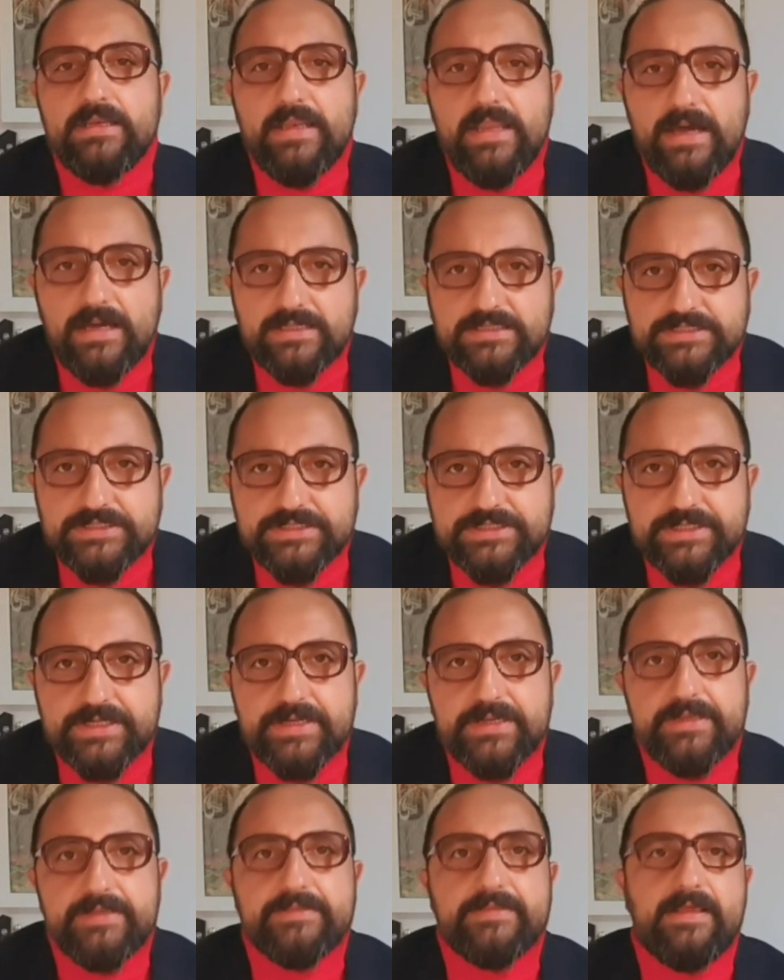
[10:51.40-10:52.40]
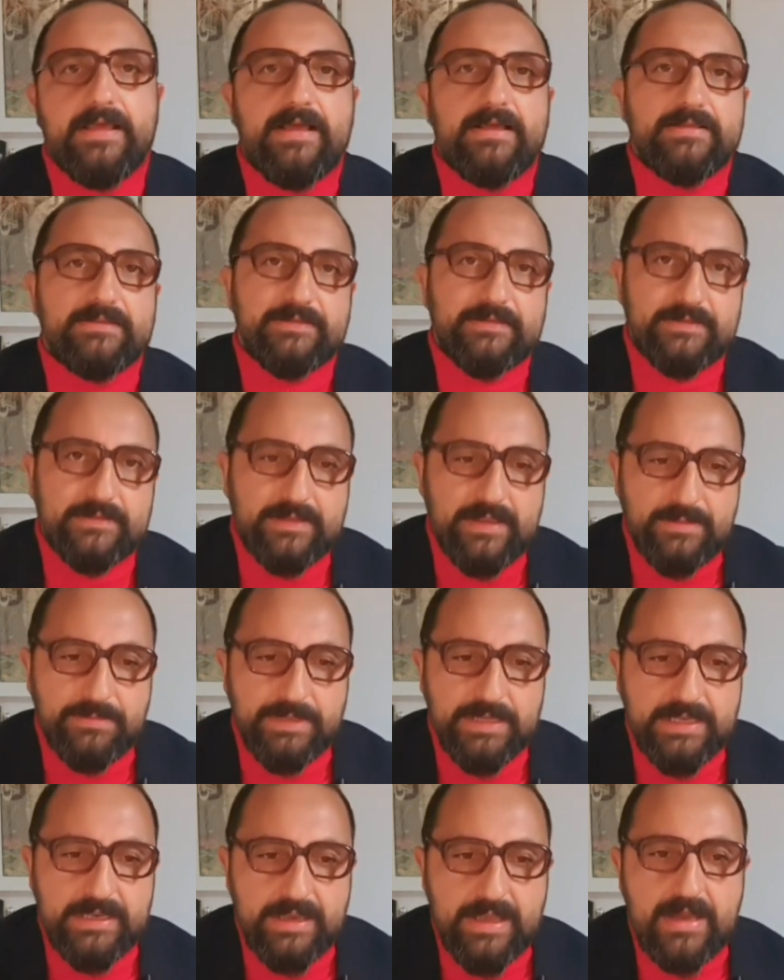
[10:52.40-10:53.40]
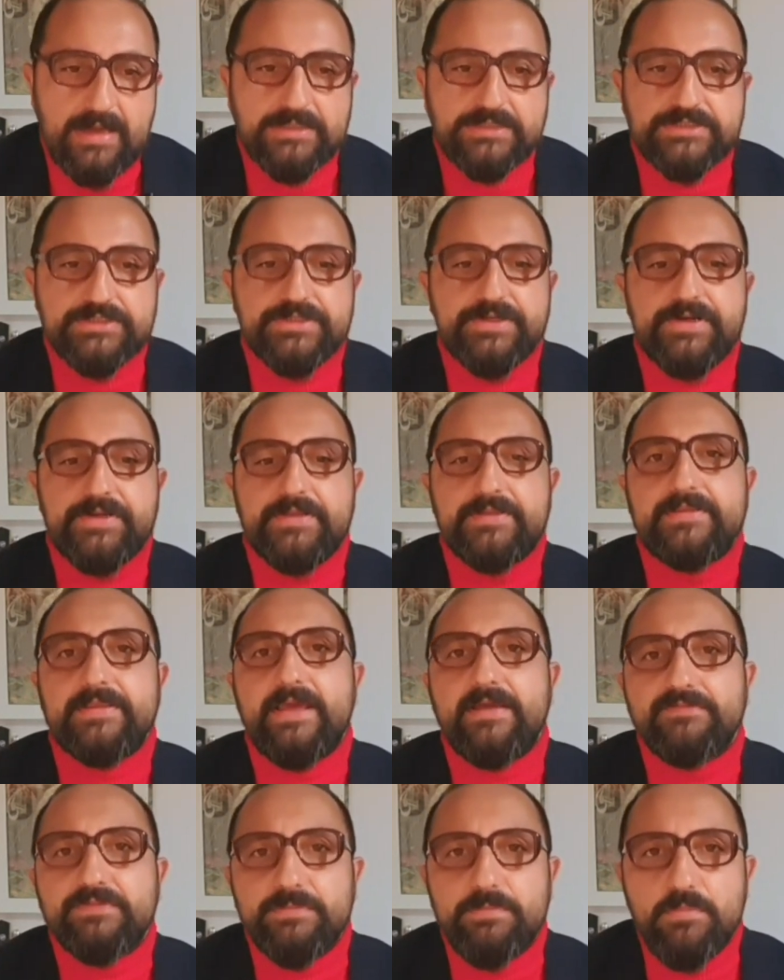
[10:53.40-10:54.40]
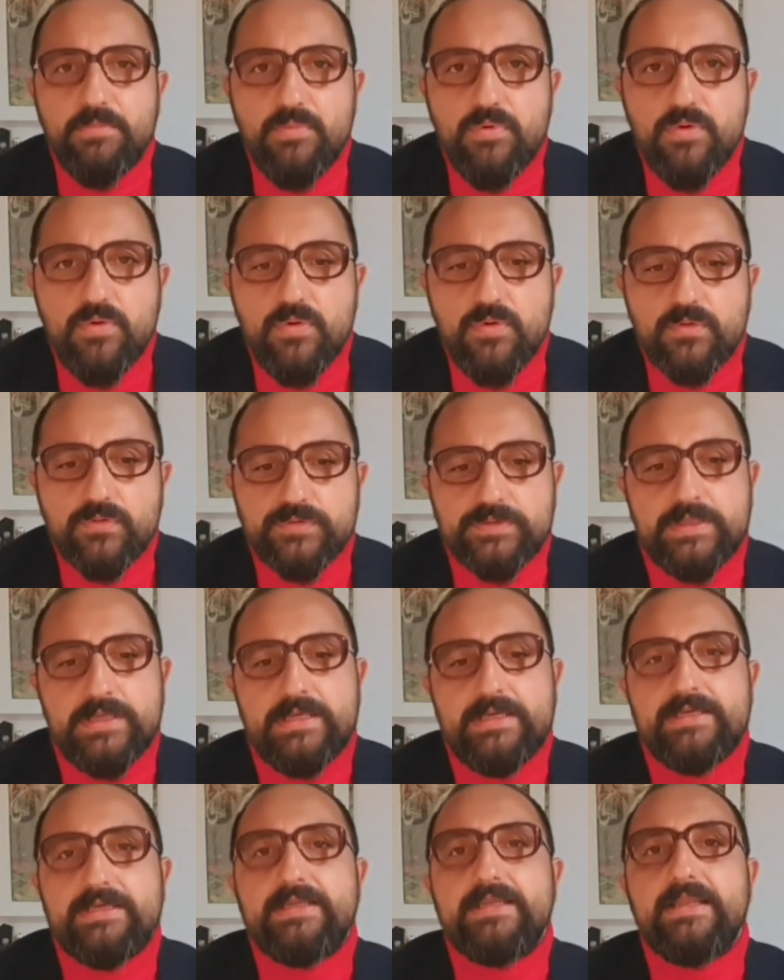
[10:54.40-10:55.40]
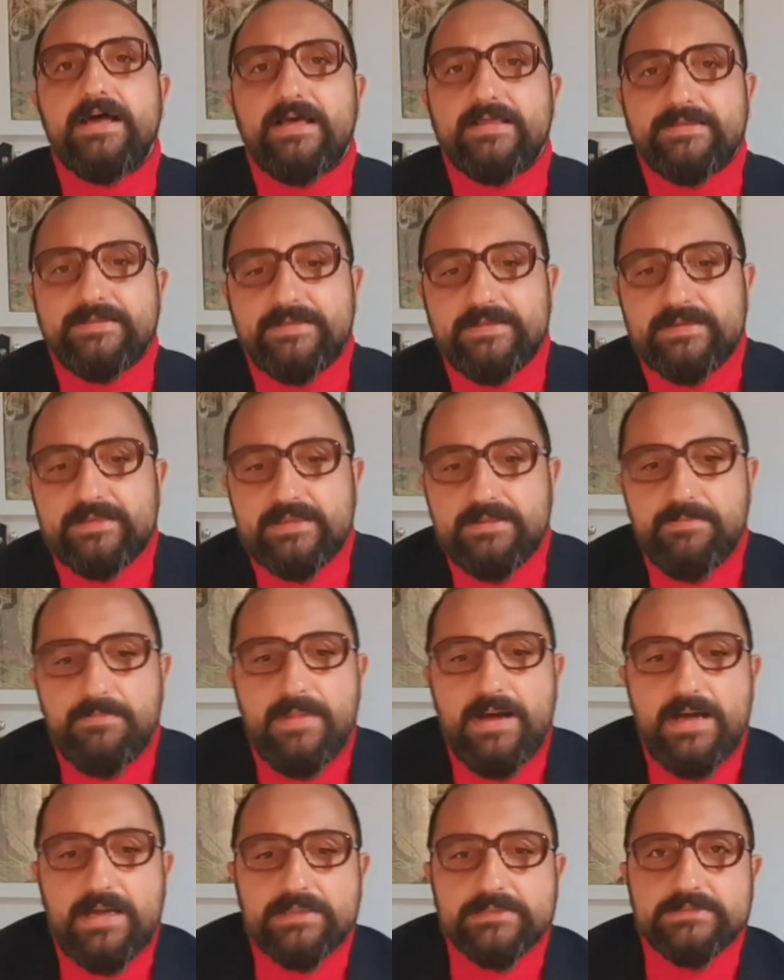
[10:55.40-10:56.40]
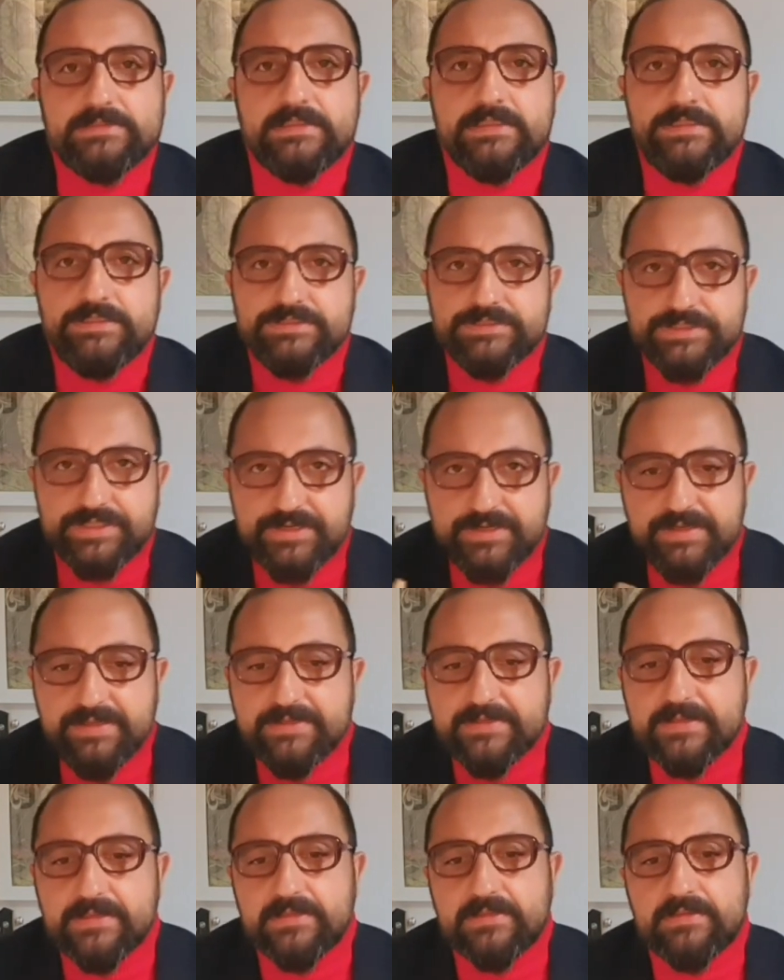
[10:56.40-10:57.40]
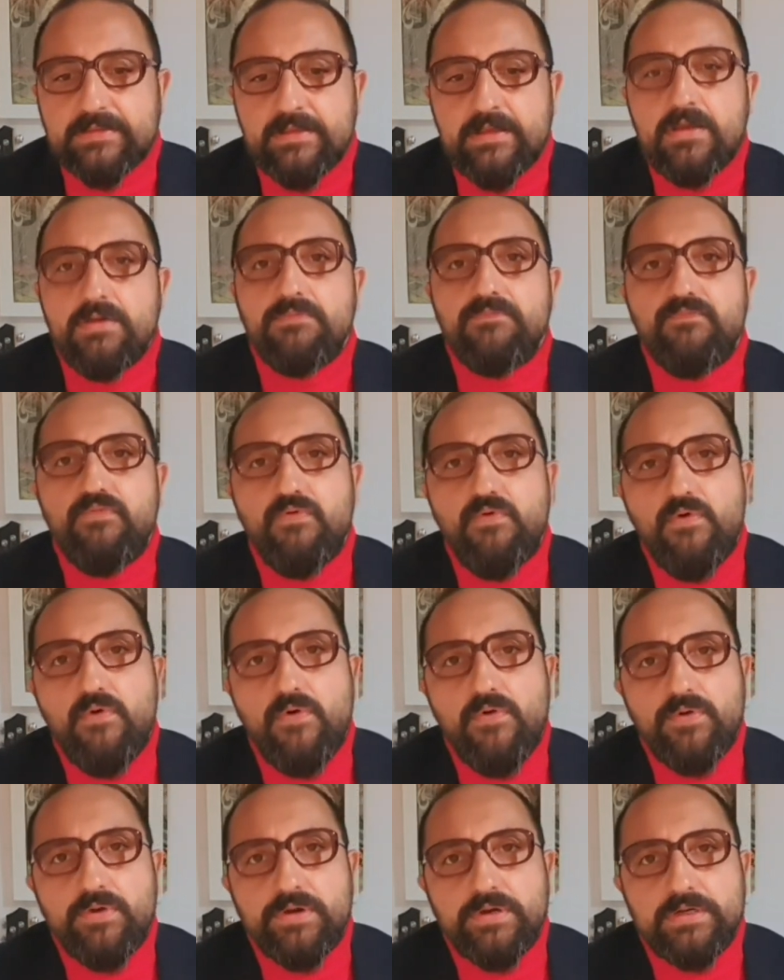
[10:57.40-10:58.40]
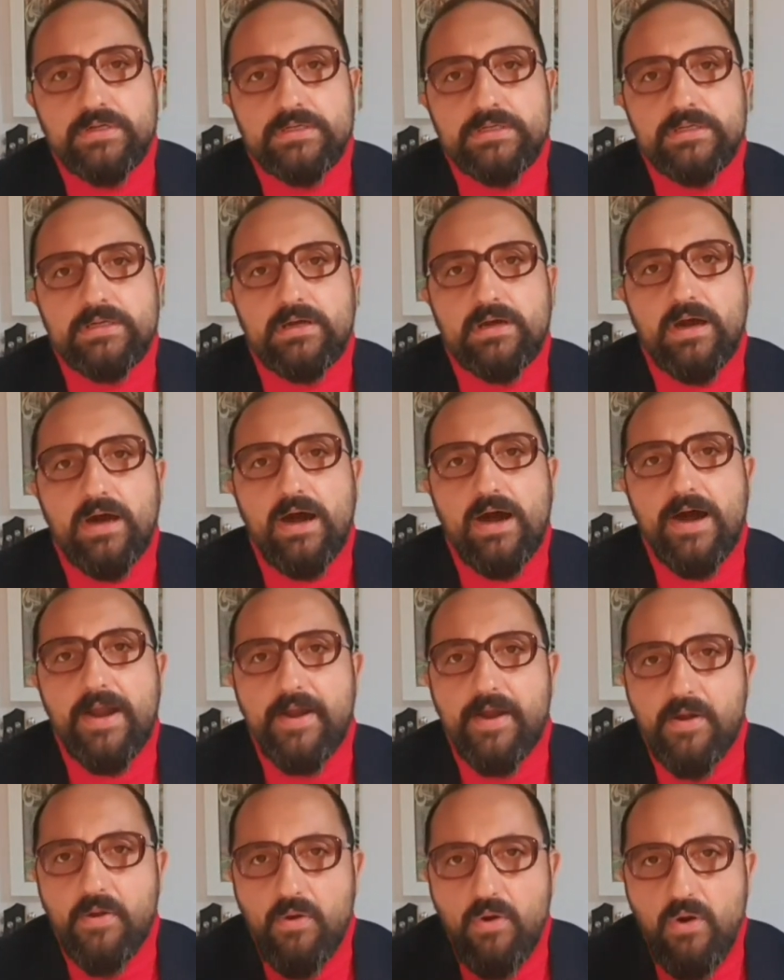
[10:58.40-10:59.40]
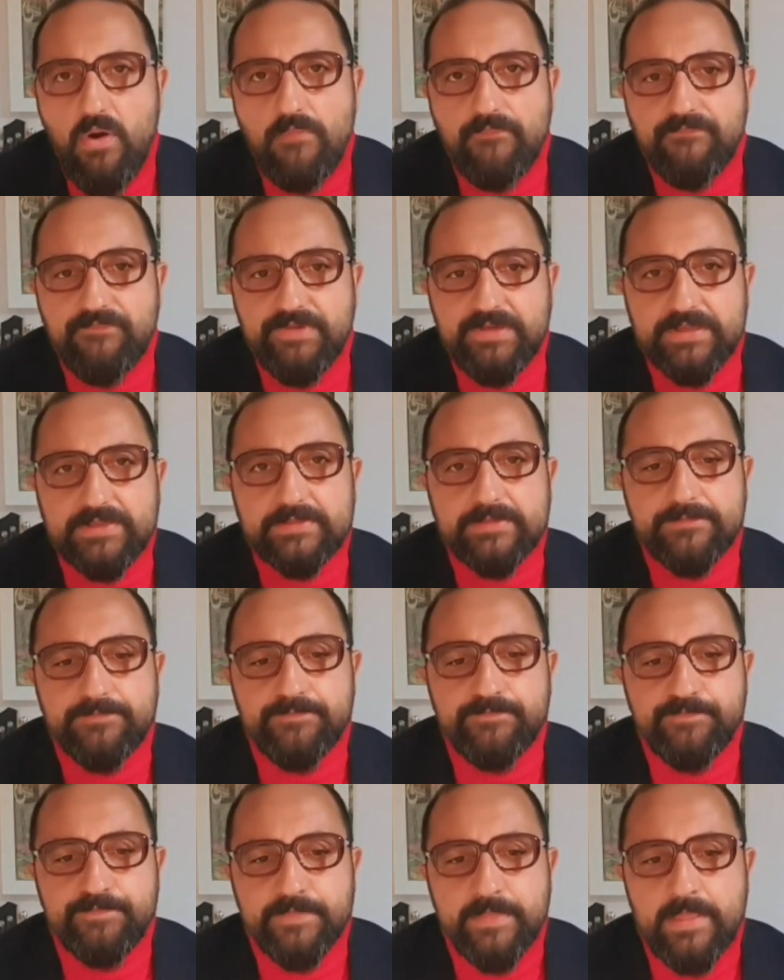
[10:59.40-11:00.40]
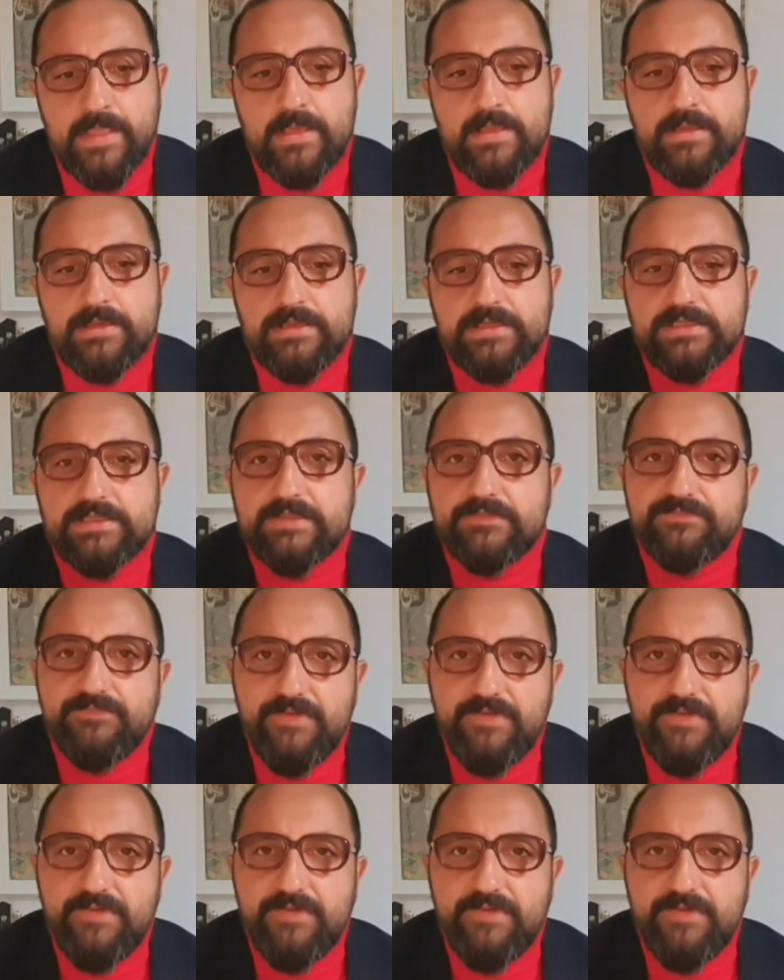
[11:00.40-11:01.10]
luxuries and semi-luxuries have the most elastic demand. The reasons for are obvious. It is